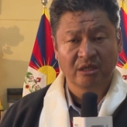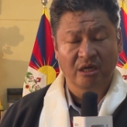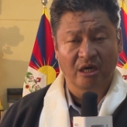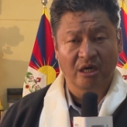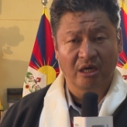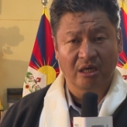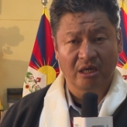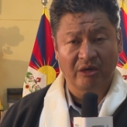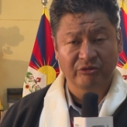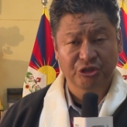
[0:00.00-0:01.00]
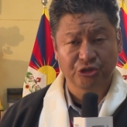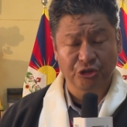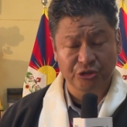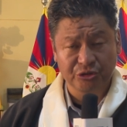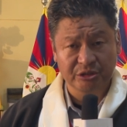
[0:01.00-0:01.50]
our
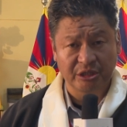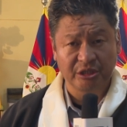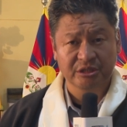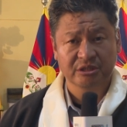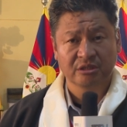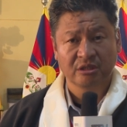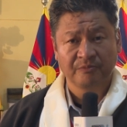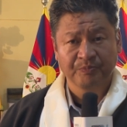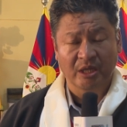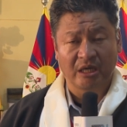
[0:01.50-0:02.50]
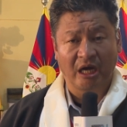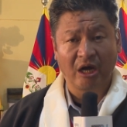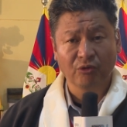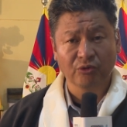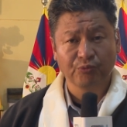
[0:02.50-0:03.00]
situation is and
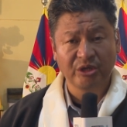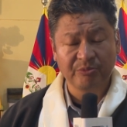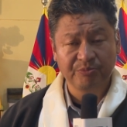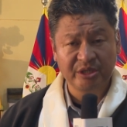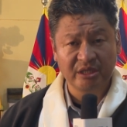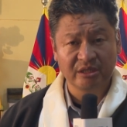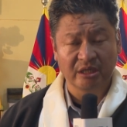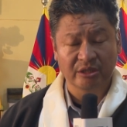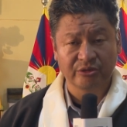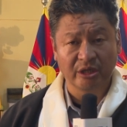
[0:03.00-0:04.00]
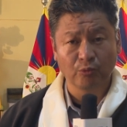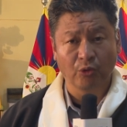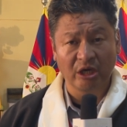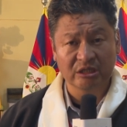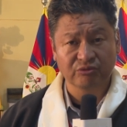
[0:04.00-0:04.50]
how could we be a real
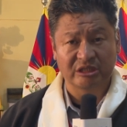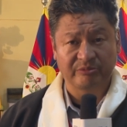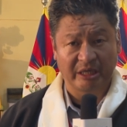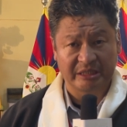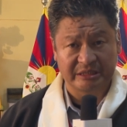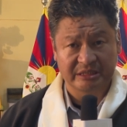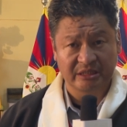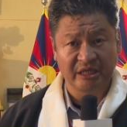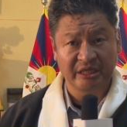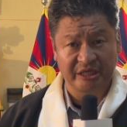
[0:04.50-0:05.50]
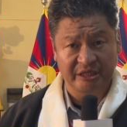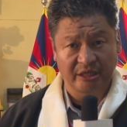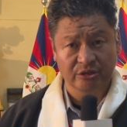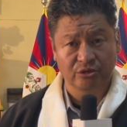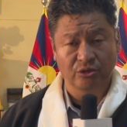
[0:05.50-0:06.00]
voice for the Tibetans in
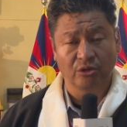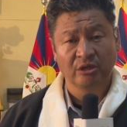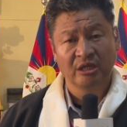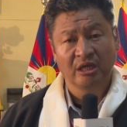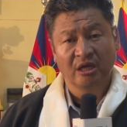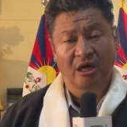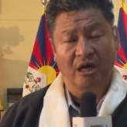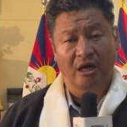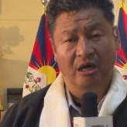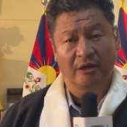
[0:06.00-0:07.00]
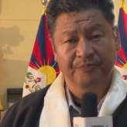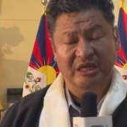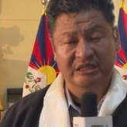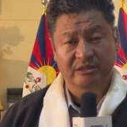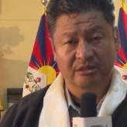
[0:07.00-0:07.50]
India. So
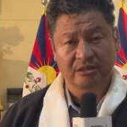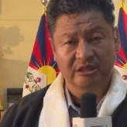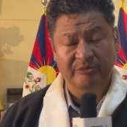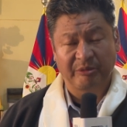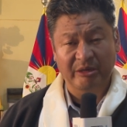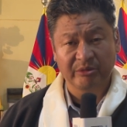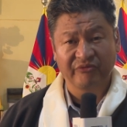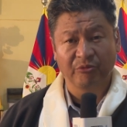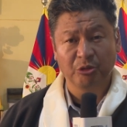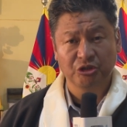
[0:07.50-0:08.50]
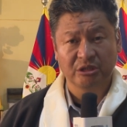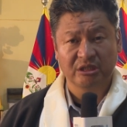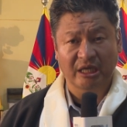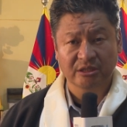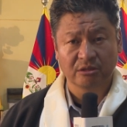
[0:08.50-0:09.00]
that Department of Information and
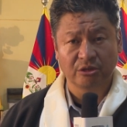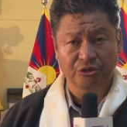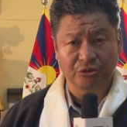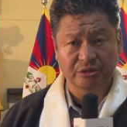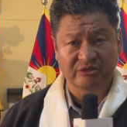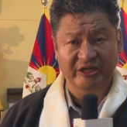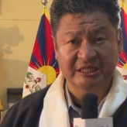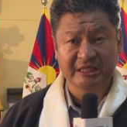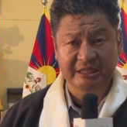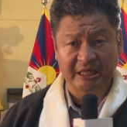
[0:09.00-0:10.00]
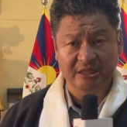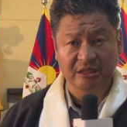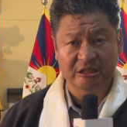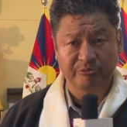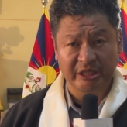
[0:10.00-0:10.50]
International Relations facilitate
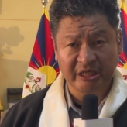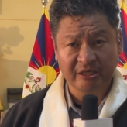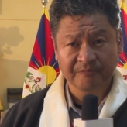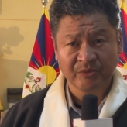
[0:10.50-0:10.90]
this meeting